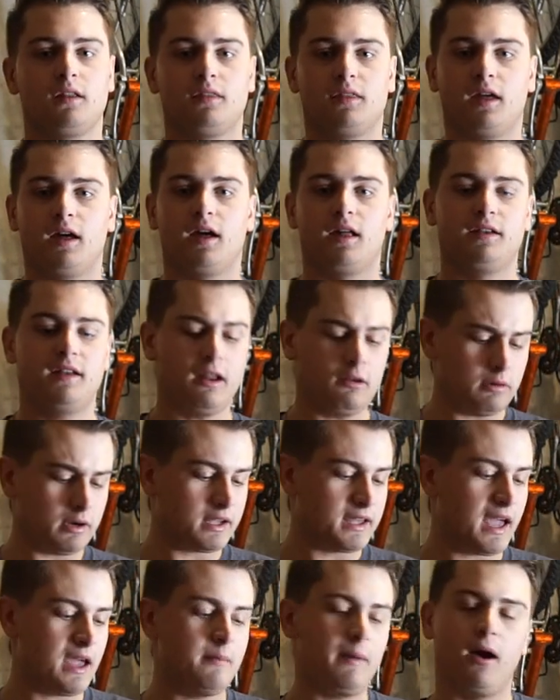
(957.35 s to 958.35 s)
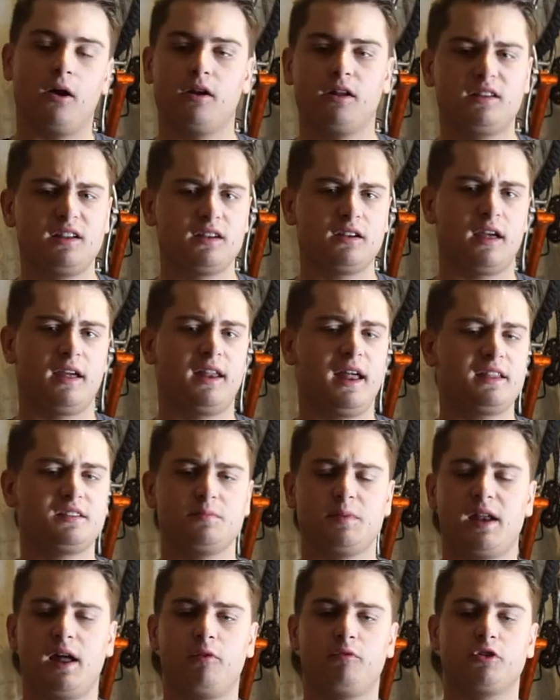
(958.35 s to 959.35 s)
The Ned rig came out, it didn't it
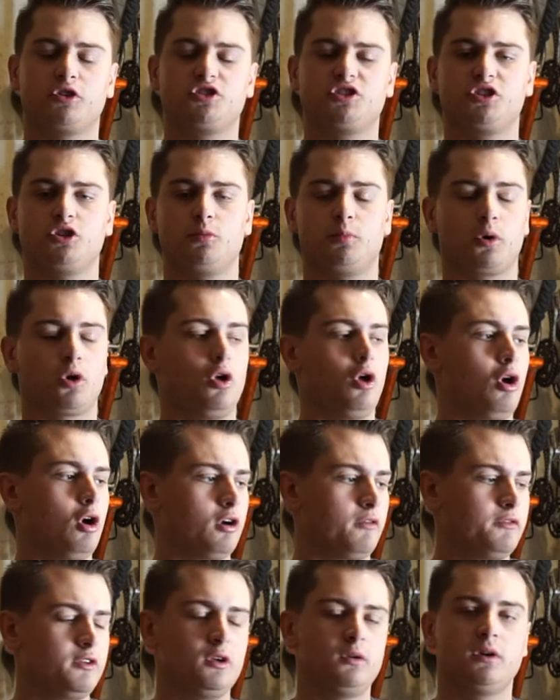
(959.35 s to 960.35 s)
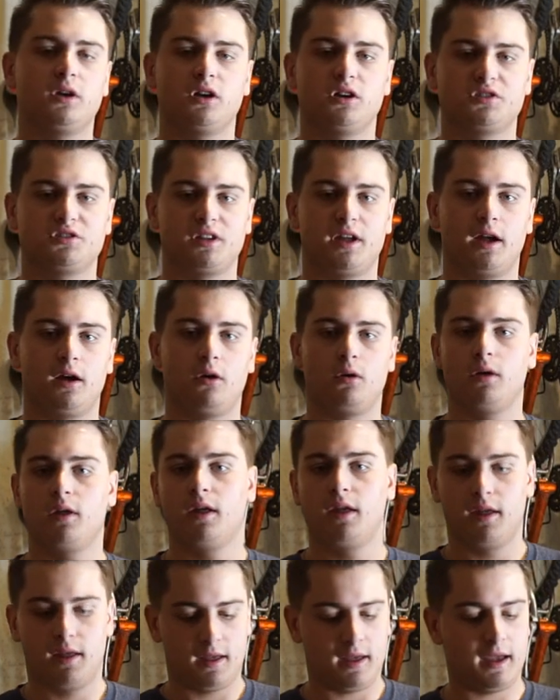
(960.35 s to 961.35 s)
hasn't been out for super long, a few years now,
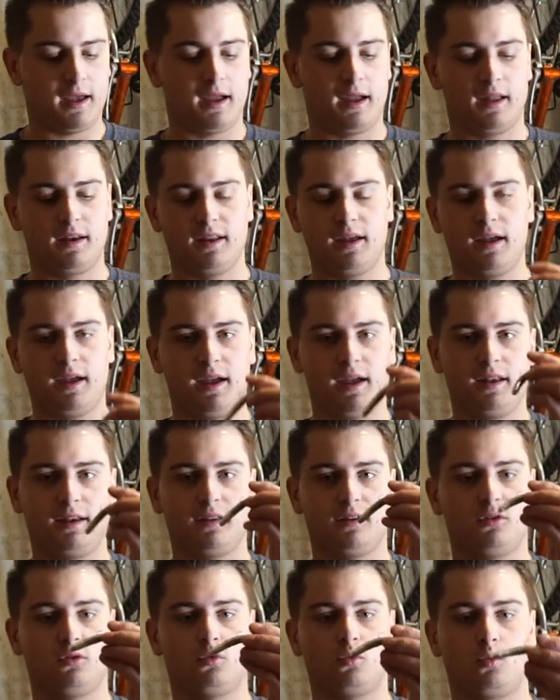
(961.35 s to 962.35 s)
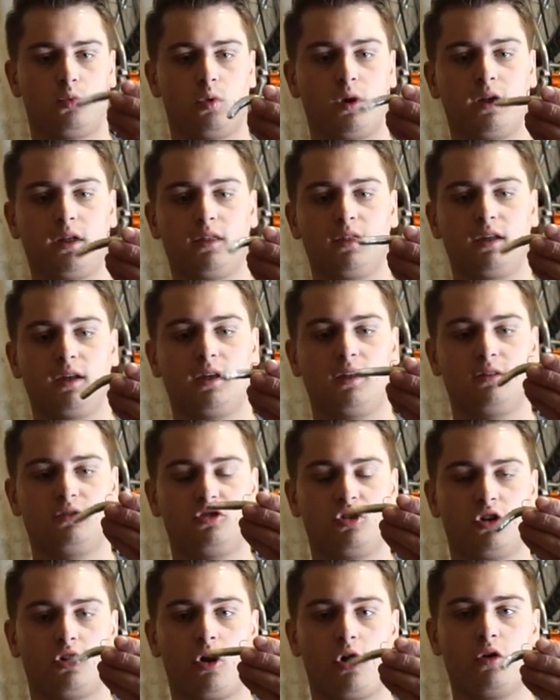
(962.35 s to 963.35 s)
and it really
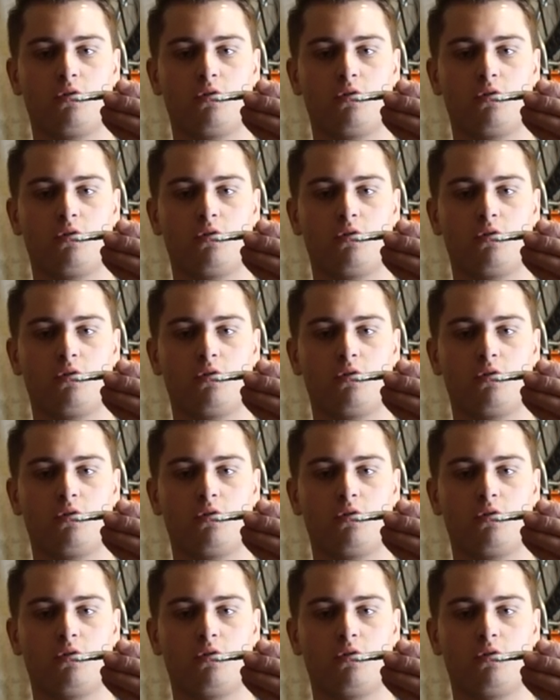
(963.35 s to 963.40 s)
took